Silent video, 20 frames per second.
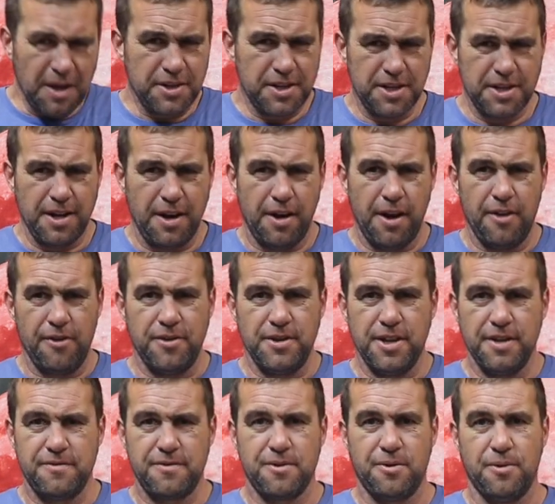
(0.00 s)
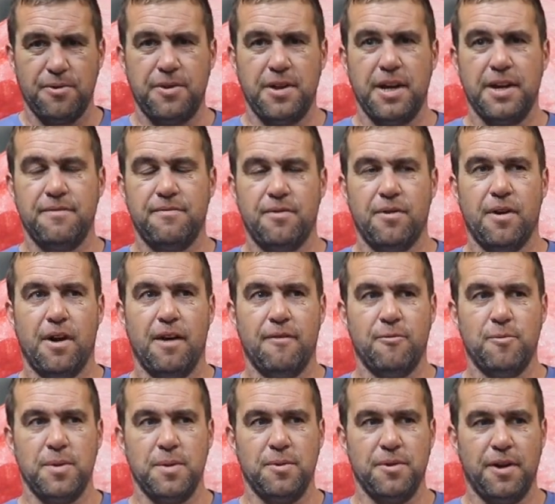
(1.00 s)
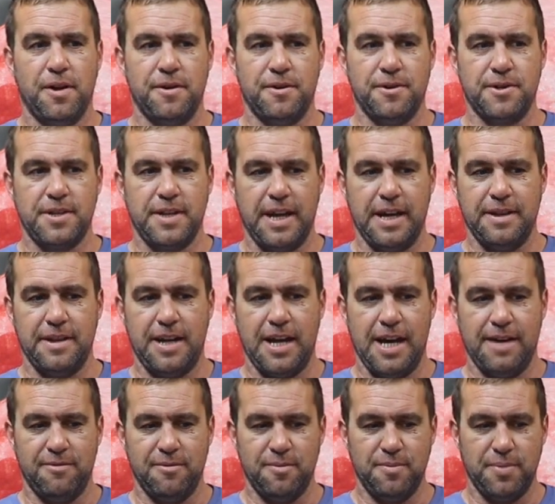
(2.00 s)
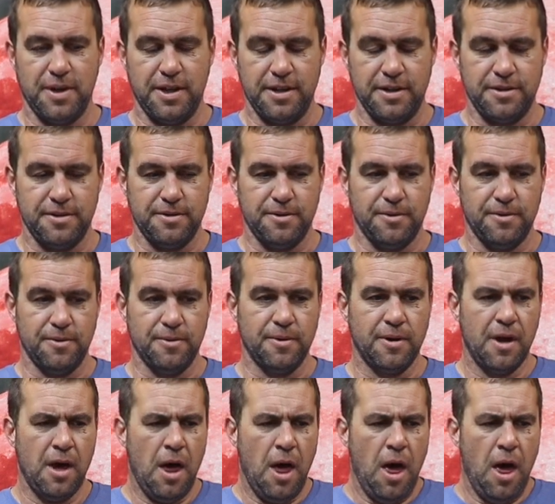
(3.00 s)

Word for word: this is another difficult thing for, uh, for people to understand that haven't been to.